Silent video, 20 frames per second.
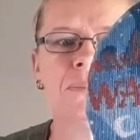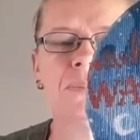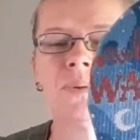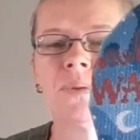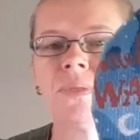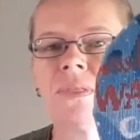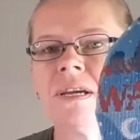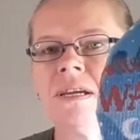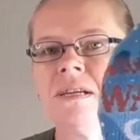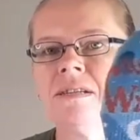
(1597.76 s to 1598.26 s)

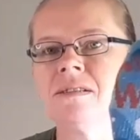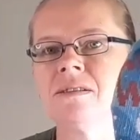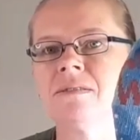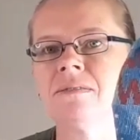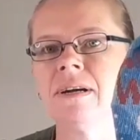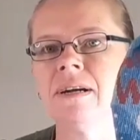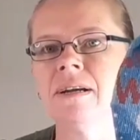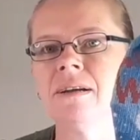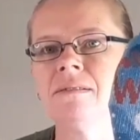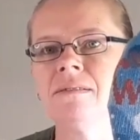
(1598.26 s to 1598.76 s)
put these
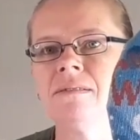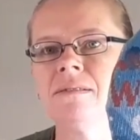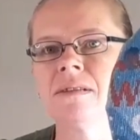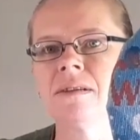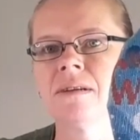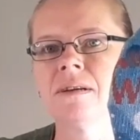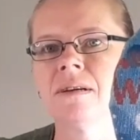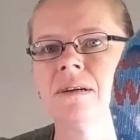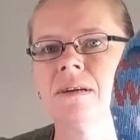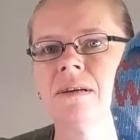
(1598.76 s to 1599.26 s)
around.
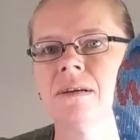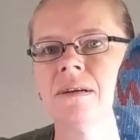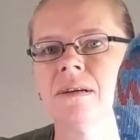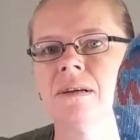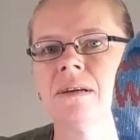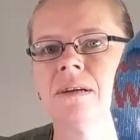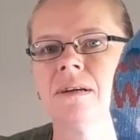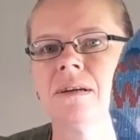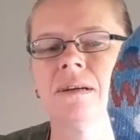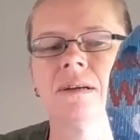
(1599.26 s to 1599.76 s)

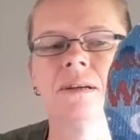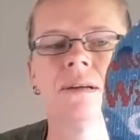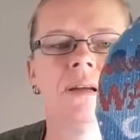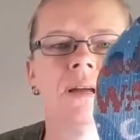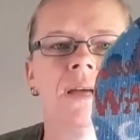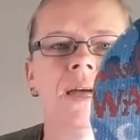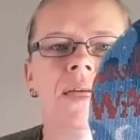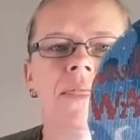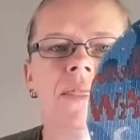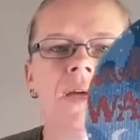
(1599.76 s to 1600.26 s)

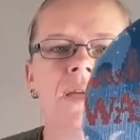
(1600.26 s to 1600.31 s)
And